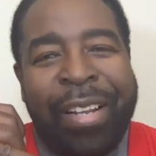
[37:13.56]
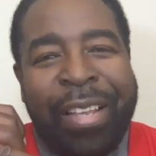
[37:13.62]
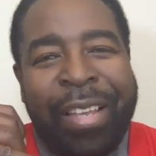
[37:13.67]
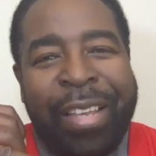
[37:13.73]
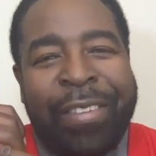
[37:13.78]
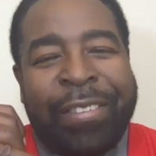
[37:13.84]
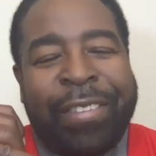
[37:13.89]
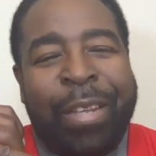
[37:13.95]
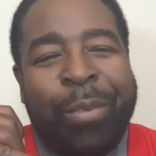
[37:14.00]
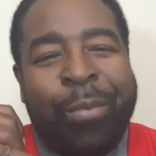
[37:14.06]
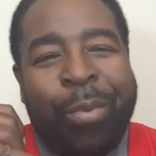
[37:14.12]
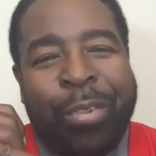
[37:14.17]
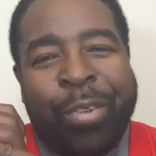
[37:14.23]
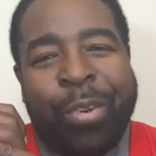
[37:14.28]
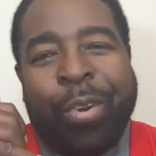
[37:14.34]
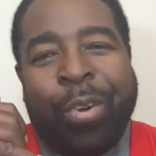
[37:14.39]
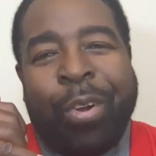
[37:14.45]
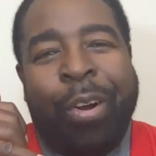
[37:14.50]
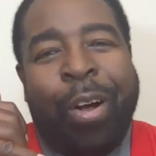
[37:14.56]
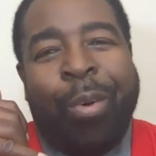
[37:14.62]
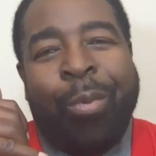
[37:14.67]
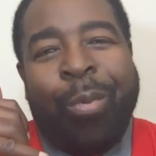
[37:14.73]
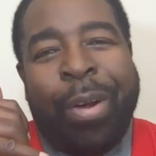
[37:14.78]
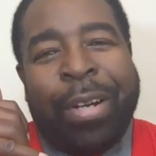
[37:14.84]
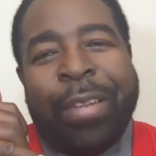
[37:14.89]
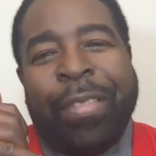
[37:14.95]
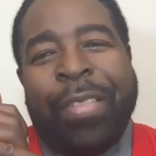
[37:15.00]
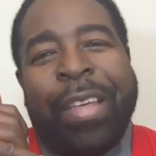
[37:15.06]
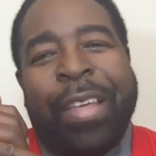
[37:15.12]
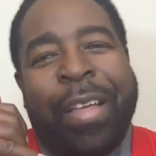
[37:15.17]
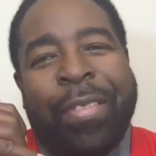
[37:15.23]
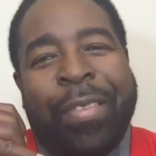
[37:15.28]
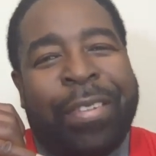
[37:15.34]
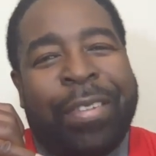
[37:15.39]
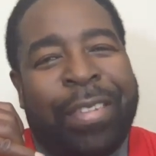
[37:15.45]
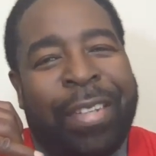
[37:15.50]
He said, would you call one of the
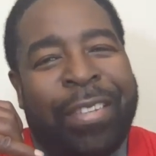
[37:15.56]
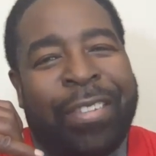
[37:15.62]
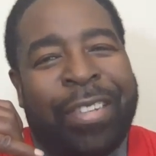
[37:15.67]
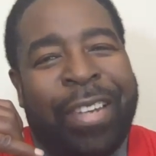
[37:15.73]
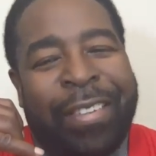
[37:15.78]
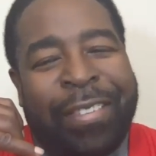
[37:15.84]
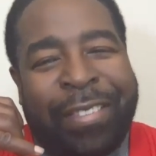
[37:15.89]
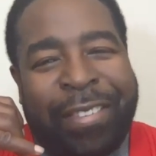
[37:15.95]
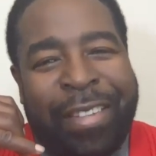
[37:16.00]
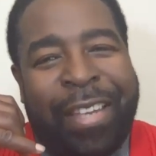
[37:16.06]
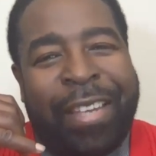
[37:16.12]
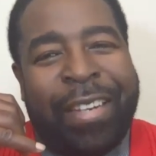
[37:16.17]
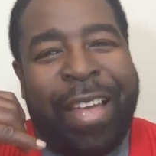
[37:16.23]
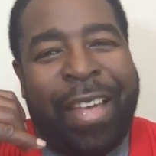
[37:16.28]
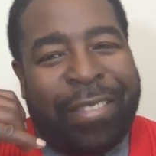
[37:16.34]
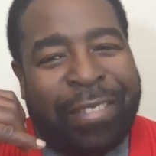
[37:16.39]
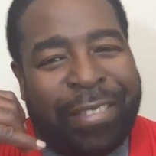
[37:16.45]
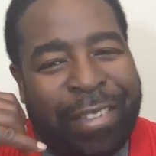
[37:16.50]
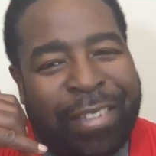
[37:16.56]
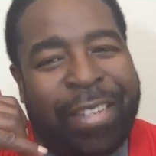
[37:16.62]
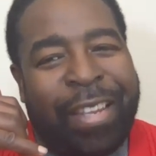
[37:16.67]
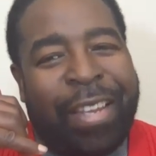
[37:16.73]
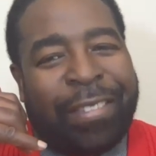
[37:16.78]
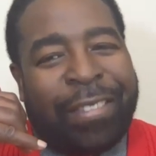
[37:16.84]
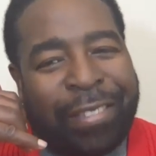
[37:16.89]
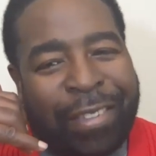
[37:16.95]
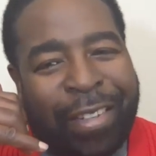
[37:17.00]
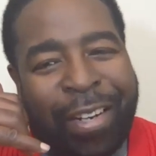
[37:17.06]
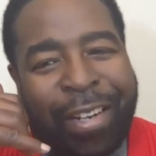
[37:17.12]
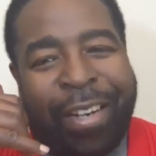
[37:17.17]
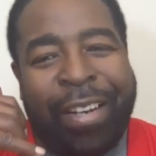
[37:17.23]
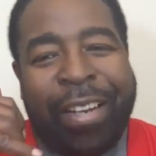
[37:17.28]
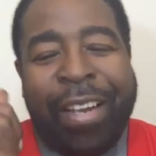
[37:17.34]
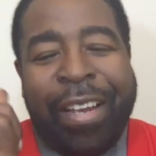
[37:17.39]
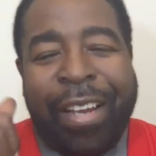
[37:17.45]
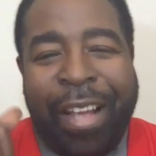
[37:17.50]
other DJs in? I said, yes,
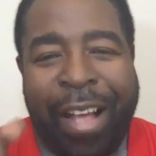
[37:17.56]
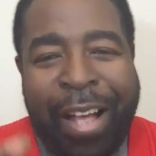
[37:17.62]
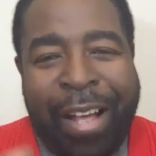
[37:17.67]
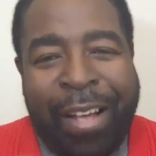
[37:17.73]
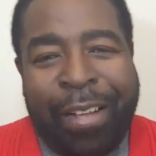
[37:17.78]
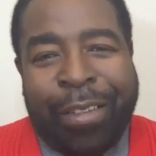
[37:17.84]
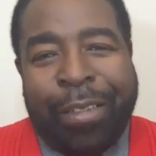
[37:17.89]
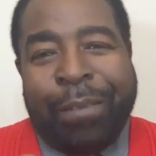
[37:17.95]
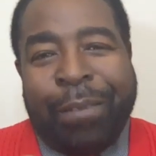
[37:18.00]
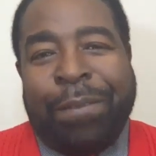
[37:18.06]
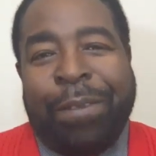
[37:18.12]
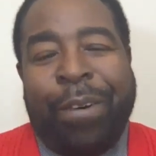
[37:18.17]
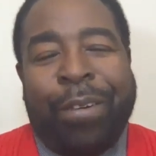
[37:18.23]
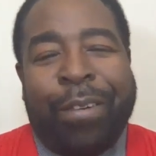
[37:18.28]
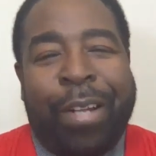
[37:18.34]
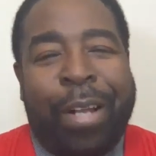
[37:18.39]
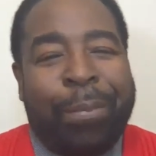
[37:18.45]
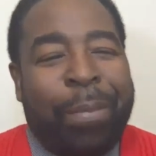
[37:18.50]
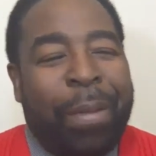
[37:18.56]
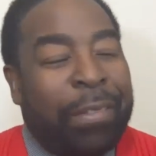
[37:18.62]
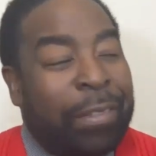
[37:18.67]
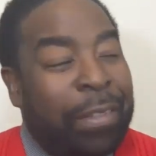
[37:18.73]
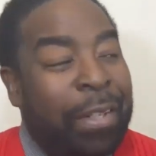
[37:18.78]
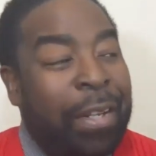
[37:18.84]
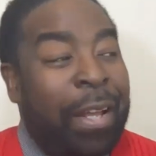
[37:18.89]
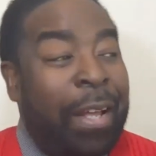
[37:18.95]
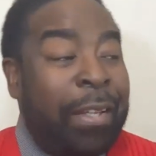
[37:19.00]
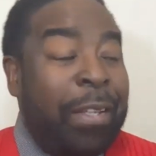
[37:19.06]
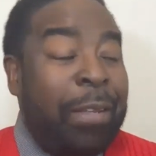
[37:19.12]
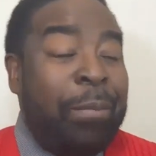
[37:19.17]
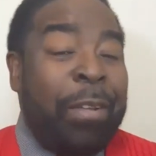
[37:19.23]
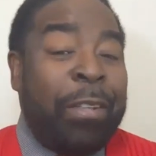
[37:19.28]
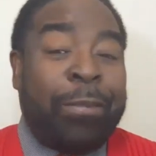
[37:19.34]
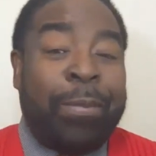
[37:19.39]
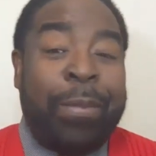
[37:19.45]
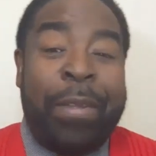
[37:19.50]
sir. I hung the phone up. I said, now he
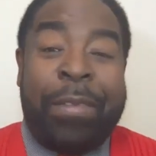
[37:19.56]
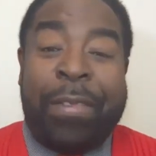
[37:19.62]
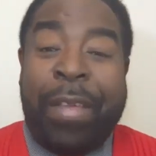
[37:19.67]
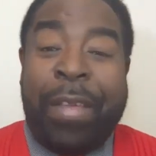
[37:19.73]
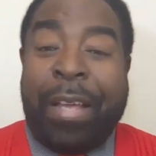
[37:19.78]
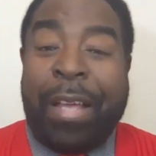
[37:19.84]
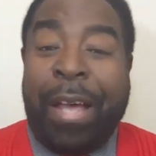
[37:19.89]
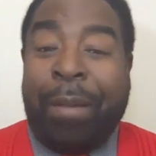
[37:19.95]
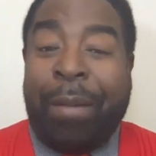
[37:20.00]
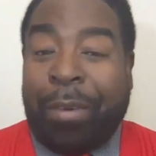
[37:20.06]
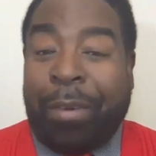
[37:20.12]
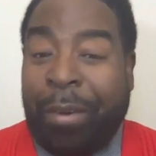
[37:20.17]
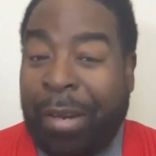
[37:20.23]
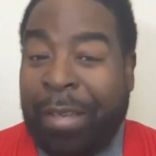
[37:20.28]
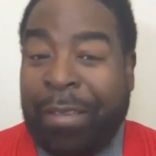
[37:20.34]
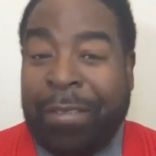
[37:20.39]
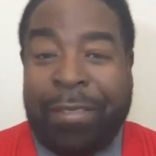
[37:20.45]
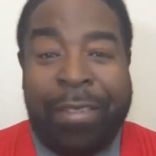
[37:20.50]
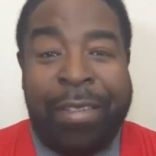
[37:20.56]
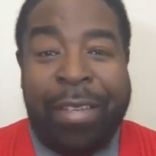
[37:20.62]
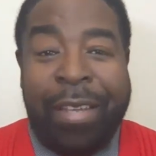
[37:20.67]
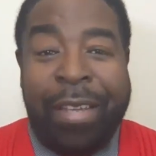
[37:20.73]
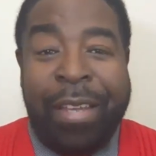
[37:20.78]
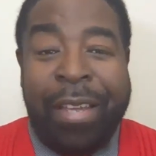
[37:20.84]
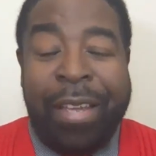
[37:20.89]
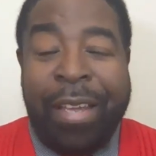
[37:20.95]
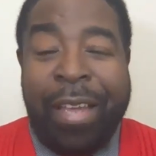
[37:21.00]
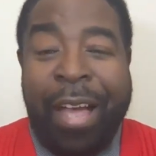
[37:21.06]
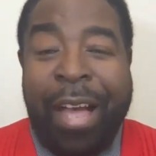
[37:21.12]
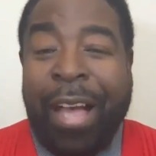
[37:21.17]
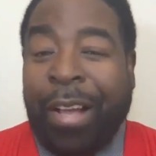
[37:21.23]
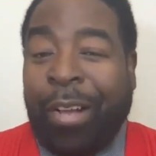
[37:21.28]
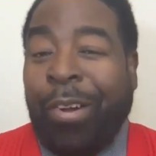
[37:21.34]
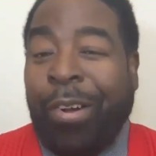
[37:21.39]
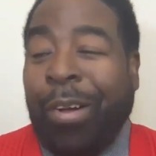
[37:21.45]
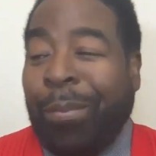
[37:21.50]
must think I'm crazy.
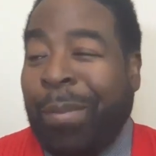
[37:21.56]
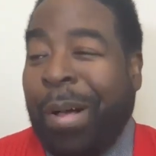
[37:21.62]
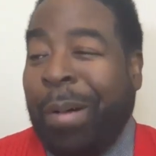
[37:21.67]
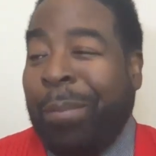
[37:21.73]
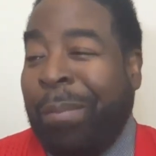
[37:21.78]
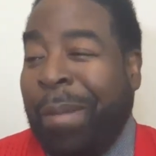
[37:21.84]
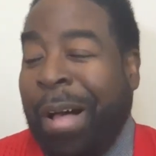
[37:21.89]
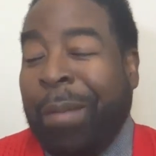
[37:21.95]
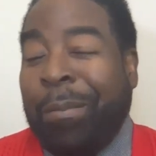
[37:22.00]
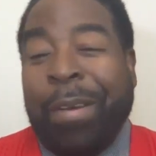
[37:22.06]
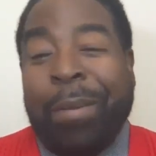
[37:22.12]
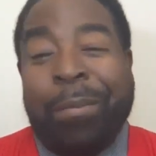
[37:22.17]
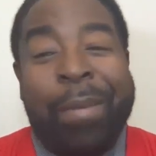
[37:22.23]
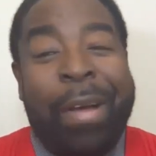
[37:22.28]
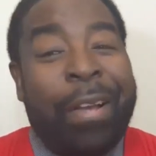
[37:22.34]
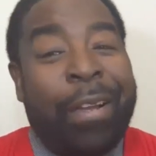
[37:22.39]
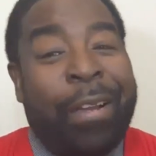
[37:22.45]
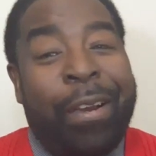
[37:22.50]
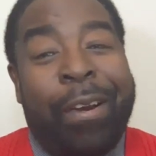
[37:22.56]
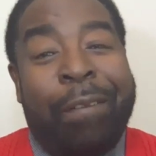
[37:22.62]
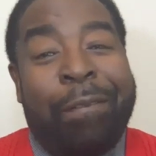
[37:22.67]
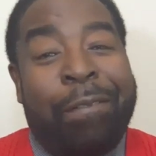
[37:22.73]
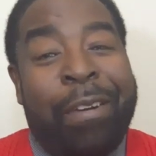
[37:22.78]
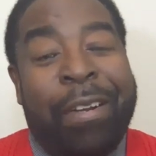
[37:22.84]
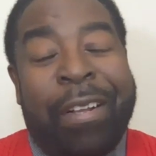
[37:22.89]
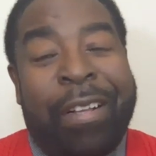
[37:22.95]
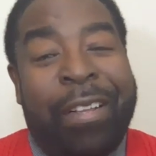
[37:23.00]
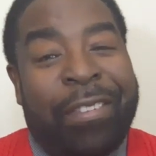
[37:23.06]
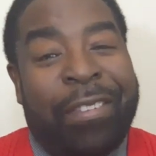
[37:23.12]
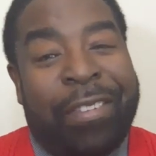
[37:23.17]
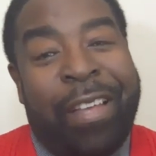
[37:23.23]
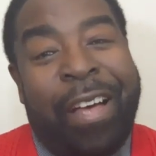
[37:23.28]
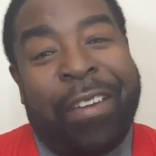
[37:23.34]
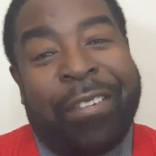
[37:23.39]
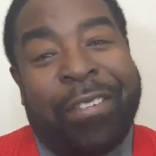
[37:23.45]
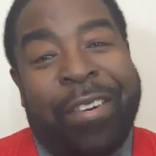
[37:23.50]
I called my mama and my girlfriend,
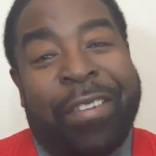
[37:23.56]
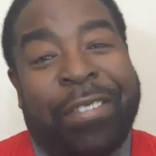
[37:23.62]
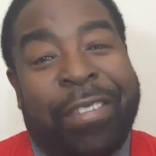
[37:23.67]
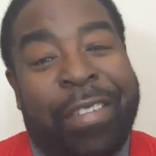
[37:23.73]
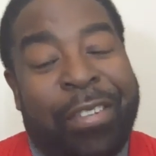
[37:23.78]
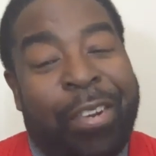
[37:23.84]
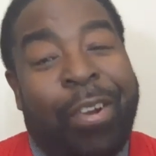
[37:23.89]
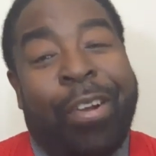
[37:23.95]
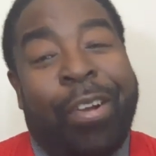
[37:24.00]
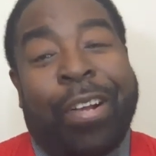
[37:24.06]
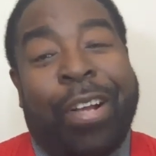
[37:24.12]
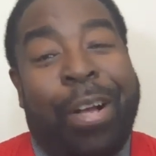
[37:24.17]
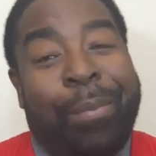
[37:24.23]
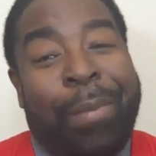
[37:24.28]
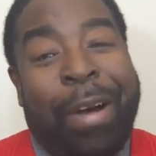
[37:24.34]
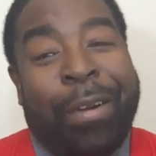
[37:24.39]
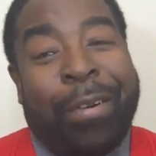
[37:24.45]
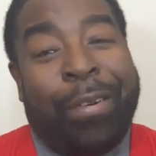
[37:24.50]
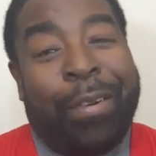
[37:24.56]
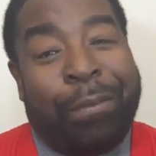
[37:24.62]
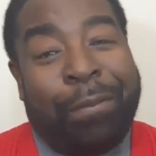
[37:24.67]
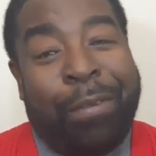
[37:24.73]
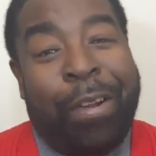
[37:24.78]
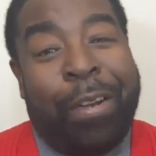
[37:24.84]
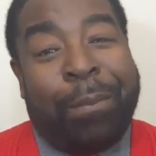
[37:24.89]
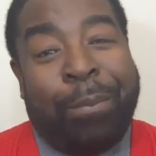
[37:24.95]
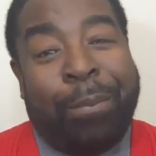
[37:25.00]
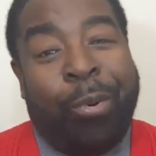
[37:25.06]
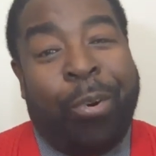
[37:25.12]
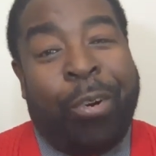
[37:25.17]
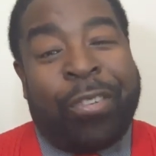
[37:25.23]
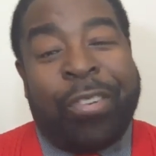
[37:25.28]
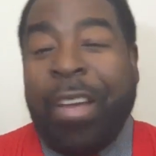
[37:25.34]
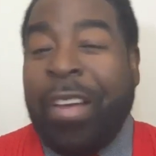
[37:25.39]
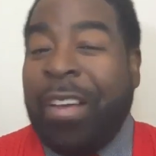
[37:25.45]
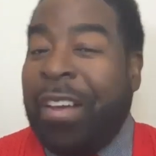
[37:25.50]
Cassandra. I said, y'all come out on the front
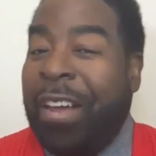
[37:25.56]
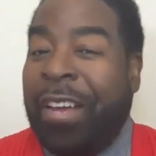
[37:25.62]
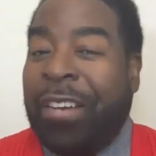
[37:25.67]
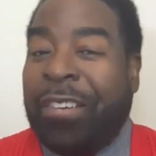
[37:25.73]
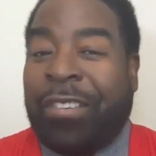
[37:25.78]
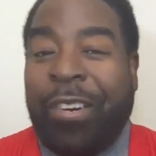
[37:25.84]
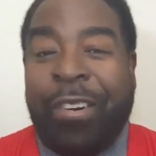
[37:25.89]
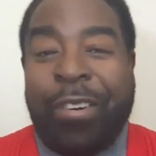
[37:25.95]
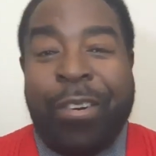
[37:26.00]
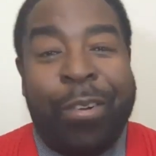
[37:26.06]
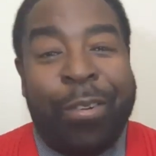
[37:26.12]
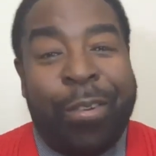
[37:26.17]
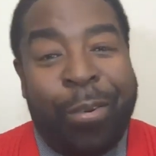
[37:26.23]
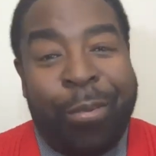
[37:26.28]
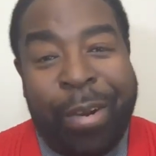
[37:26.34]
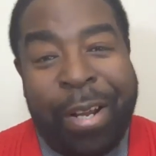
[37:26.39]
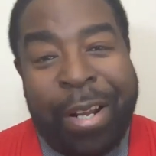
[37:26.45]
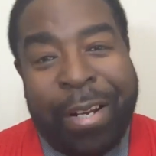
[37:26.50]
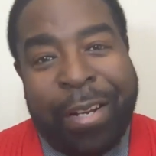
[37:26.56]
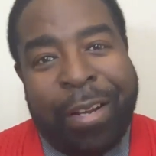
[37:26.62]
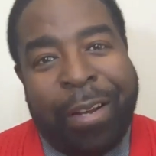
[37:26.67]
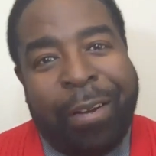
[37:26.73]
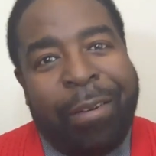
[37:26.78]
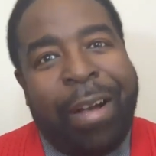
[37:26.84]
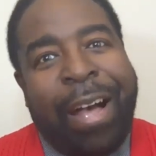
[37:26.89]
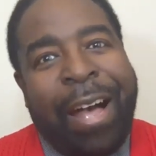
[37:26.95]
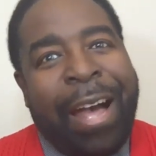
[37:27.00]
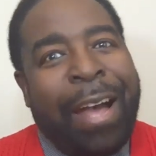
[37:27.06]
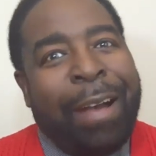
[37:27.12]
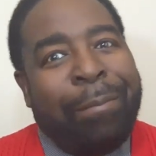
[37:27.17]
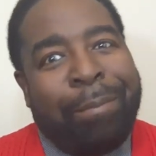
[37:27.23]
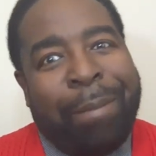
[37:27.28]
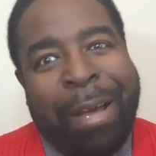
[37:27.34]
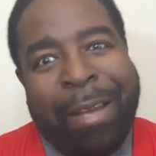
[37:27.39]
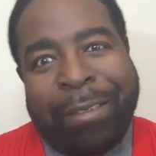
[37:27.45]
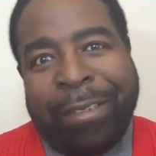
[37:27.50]
porch and turn on the radio. I'm
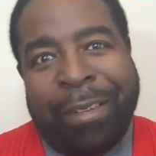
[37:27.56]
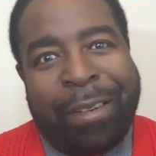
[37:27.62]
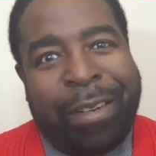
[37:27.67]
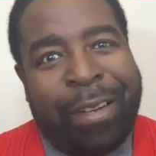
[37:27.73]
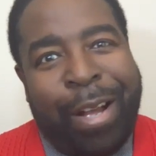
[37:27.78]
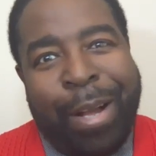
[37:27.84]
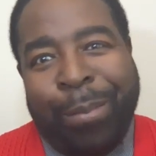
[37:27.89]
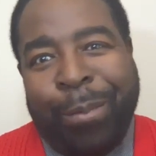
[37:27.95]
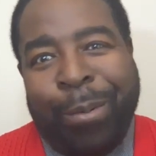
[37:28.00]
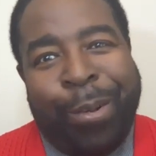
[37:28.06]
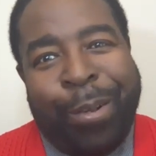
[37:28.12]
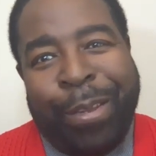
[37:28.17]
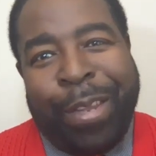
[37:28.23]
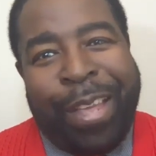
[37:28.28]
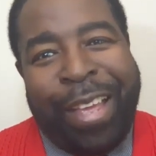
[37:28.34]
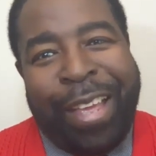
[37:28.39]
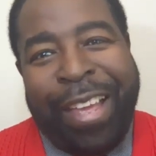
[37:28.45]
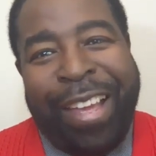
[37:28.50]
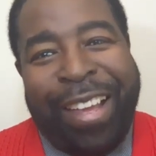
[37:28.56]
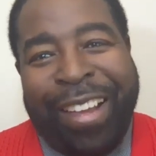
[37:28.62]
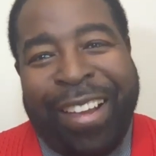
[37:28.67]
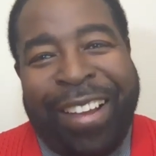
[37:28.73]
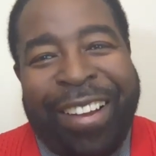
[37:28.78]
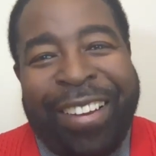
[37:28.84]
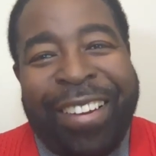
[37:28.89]
about to come on the air.